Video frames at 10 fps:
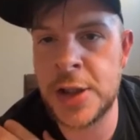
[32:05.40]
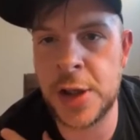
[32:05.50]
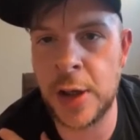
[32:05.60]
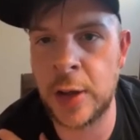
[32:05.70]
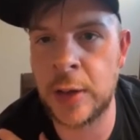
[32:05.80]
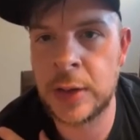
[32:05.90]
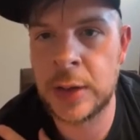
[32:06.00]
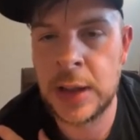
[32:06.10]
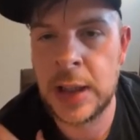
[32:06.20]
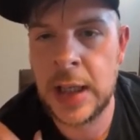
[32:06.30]
show,
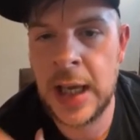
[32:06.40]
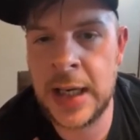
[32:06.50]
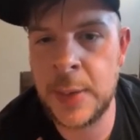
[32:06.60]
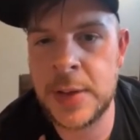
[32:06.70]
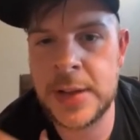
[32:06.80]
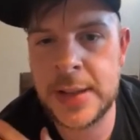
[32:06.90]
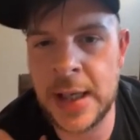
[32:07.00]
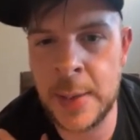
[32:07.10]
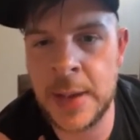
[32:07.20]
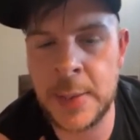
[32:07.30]
and mm. it hmm. was
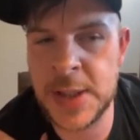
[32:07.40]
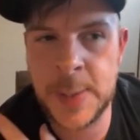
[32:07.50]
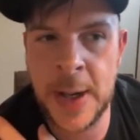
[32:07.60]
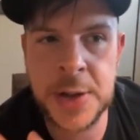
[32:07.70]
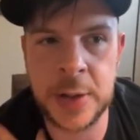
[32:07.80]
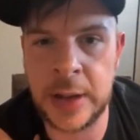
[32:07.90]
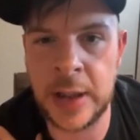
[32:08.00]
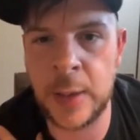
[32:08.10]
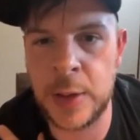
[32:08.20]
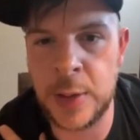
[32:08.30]
it, it was special, you
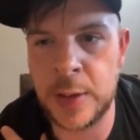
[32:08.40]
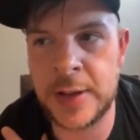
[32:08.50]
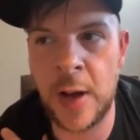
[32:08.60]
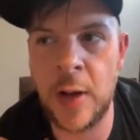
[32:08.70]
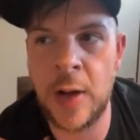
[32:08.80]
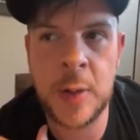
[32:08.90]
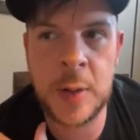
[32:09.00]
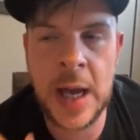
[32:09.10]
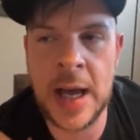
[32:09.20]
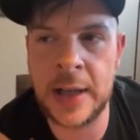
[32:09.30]
know, where you saw
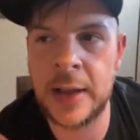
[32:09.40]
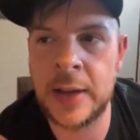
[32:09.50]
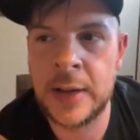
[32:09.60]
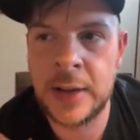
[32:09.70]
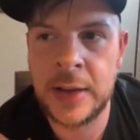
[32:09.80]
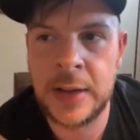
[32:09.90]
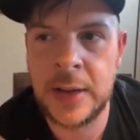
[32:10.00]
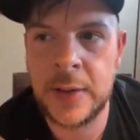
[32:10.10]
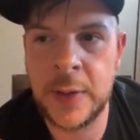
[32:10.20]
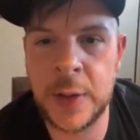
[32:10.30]
Okada
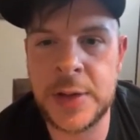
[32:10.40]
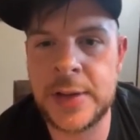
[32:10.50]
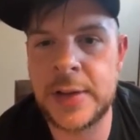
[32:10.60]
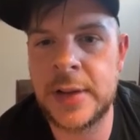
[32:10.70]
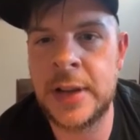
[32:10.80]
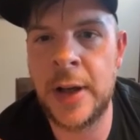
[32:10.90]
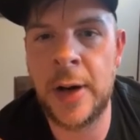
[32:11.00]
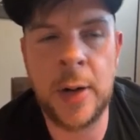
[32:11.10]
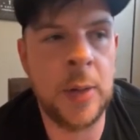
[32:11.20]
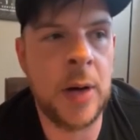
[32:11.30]
versus you
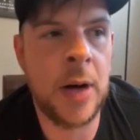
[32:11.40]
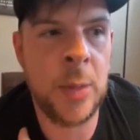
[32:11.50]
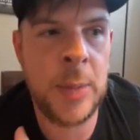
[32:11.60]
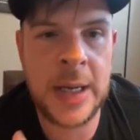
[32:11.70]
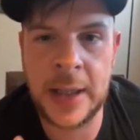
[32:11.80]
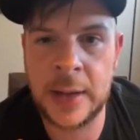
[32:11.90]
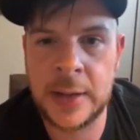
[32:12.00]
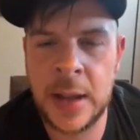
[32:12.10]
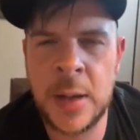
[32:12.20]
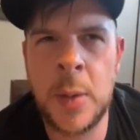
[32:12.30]
know, Omega.
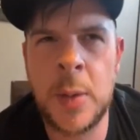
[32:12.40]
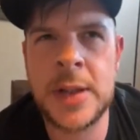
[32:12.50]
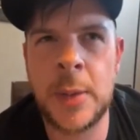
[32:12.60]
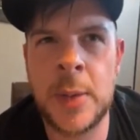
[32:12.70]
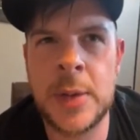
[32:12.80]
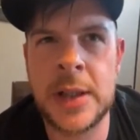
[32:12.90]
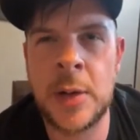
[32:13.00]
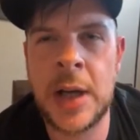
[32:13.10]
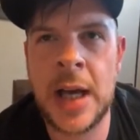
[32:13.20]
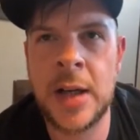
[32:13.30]
I don't know what was it. Mm. was it
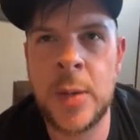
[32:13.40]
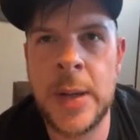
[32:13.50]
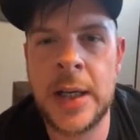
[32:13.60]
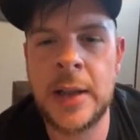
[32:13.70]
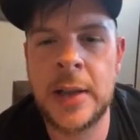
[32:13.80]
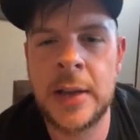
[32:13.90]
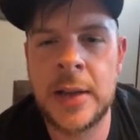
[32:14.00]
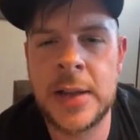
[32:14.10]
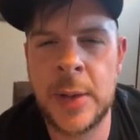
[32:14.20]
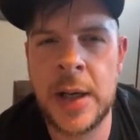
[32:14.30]
Okada and Omega?
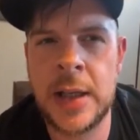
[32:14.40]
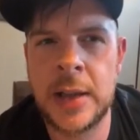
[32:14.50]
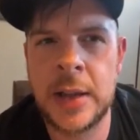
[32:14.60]
Is that right?